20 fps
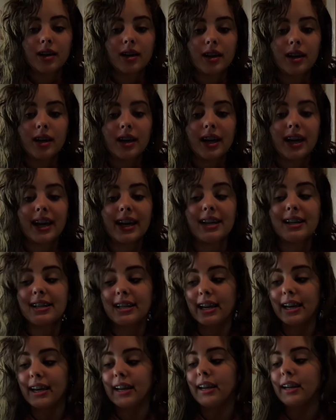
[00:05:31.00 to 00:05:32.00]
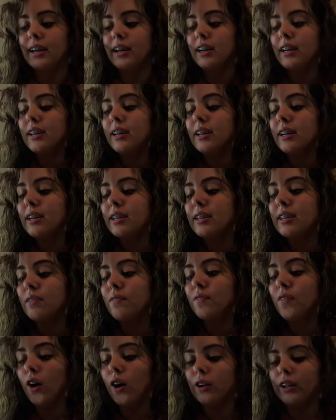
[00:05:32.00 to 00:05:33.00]
It did
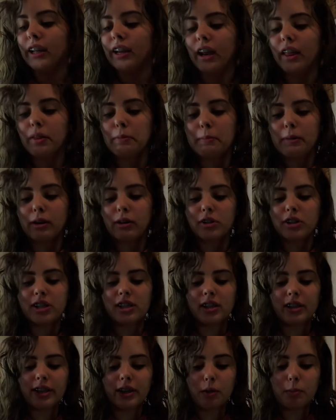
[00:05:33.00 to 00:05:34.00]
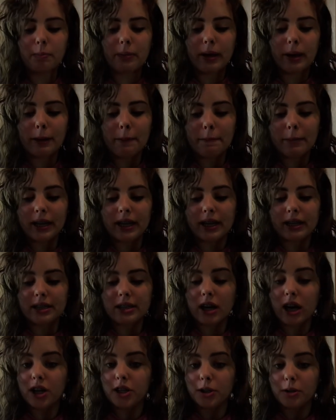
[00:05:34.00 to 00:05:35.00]
fall in the middle just a little bit, but it's
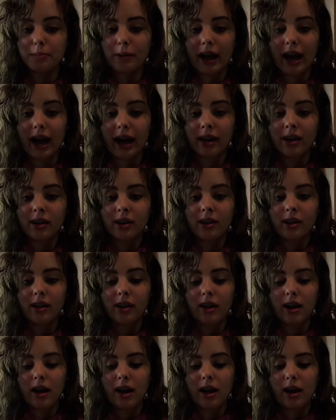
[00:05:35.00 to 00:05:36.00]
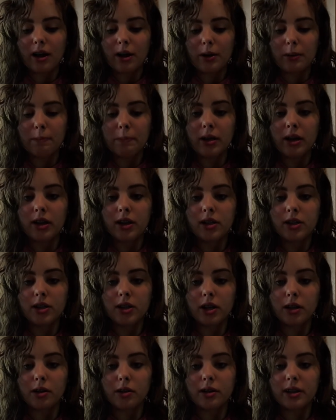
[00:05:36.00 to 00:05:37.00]
not too bad.
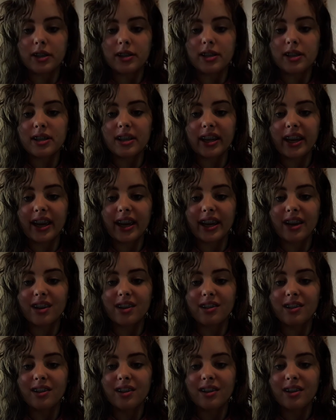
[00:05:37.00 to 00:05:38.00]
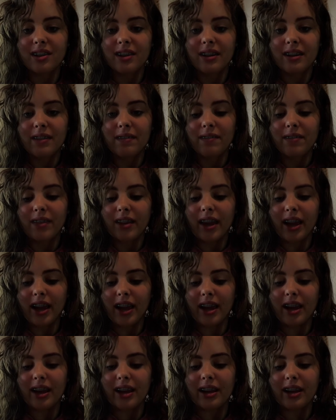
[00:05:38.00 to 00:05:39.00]
So this is the candle,
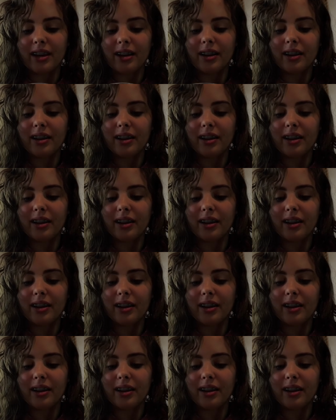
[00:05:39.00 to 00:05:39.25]
and